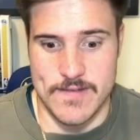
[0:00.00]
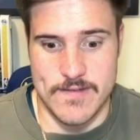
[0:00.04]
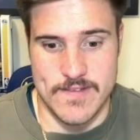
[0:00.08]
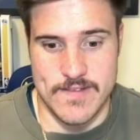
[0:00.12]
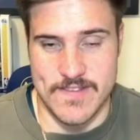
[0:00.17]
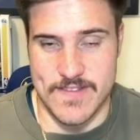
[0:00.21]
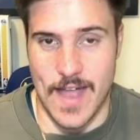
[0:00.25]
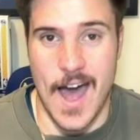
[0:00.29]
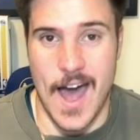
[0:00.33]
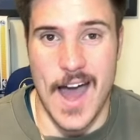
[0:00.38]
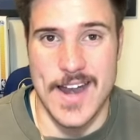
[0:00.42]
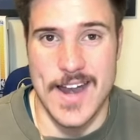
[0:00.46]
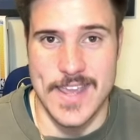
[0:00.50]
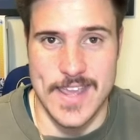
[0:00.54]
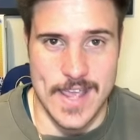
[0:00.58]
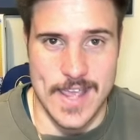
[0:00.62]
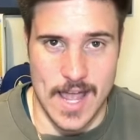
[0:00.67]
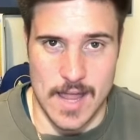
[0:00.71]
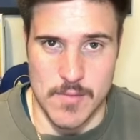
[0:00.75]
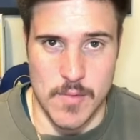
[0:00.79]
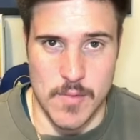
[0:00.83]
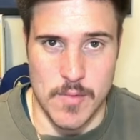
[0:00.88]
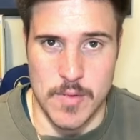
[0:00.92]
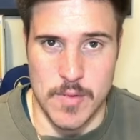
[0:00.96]
starting
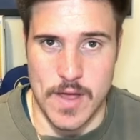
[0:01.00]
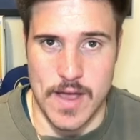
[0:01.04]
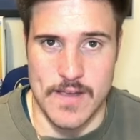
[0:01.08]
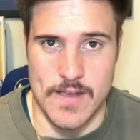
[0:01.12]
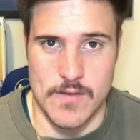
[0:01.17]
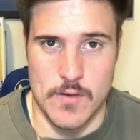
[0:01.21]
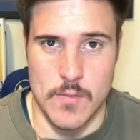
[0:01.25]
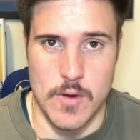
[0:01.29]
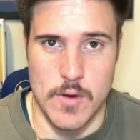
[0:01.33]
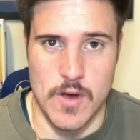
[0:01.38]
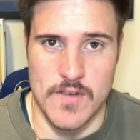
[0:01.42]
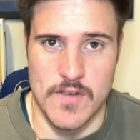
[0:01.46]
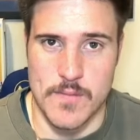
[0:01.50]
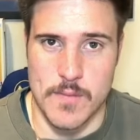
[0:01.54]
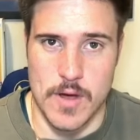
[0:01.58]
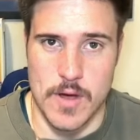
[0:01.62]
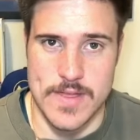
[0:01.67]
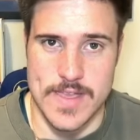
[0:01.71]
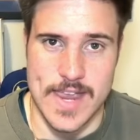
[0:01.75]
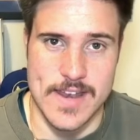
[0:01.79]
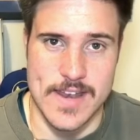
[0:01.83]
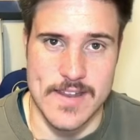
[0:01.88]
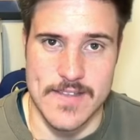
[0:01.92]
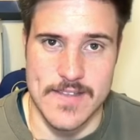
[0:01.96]
caliber players almost by
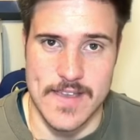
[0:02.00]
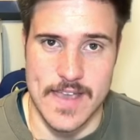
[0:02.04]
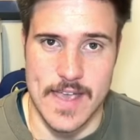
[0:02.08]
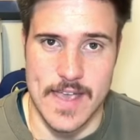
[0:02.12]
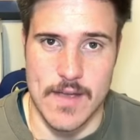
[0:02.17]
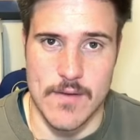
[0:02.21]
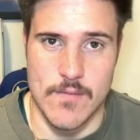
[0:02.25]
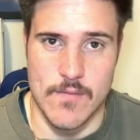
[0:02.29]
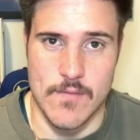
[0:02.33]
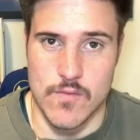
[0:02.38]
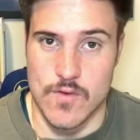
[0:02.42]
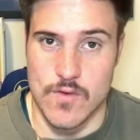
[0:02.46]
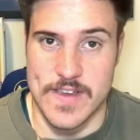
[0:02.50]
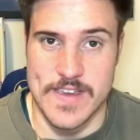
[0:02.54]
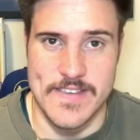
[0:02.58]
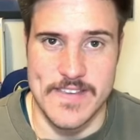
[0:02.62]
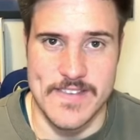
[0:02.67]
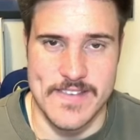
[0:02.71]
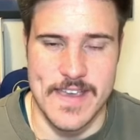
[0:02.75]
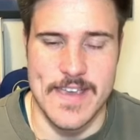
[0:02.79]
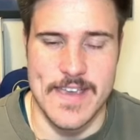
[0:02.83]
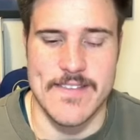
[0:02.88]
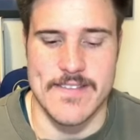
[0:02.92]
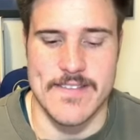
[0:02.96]
the end of their rookie
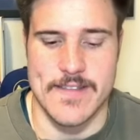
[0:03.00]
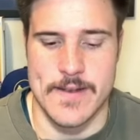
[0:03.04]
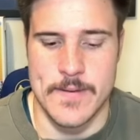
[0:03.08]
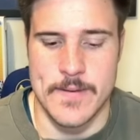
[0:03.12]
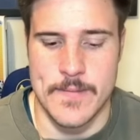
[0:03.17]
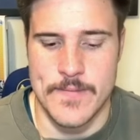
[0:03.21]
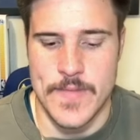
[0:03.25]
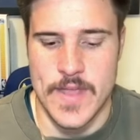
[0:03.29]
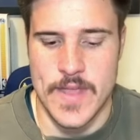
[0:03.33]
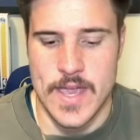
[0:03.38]
season.